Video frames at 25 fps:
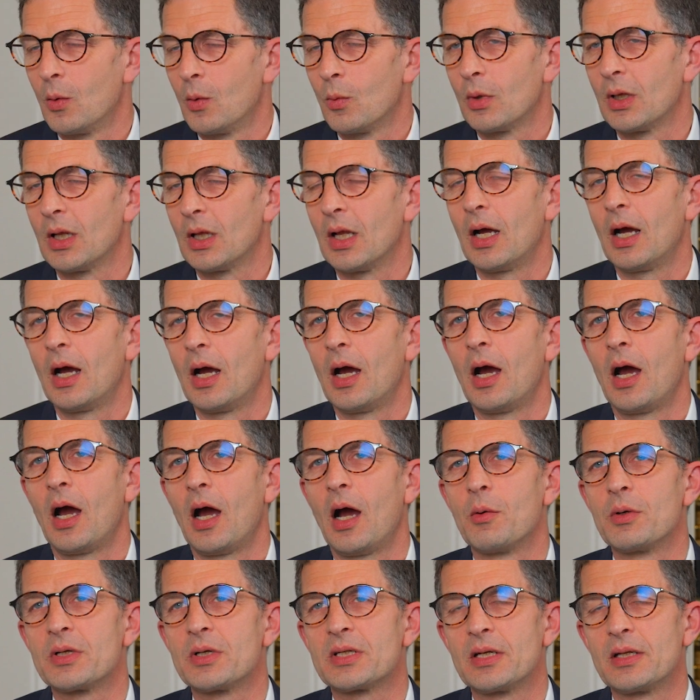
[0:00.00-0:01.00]
Well, I
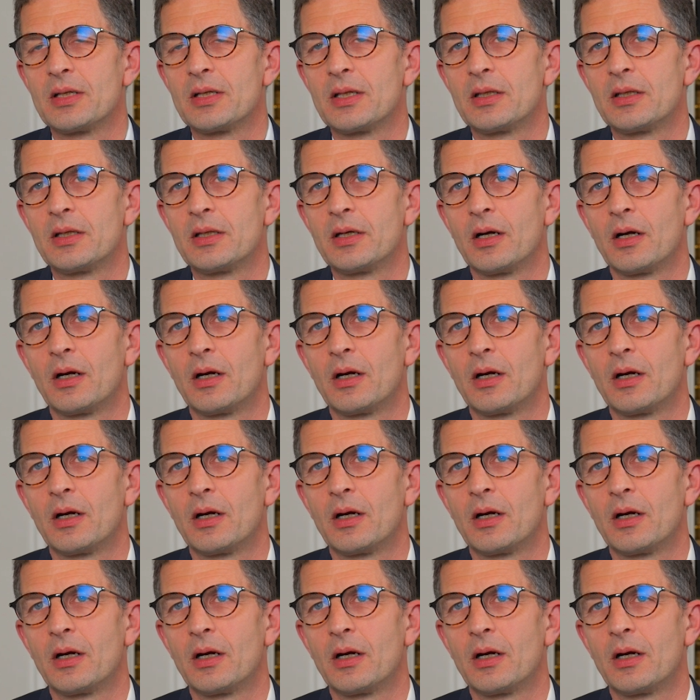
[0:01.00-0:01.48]
would say that there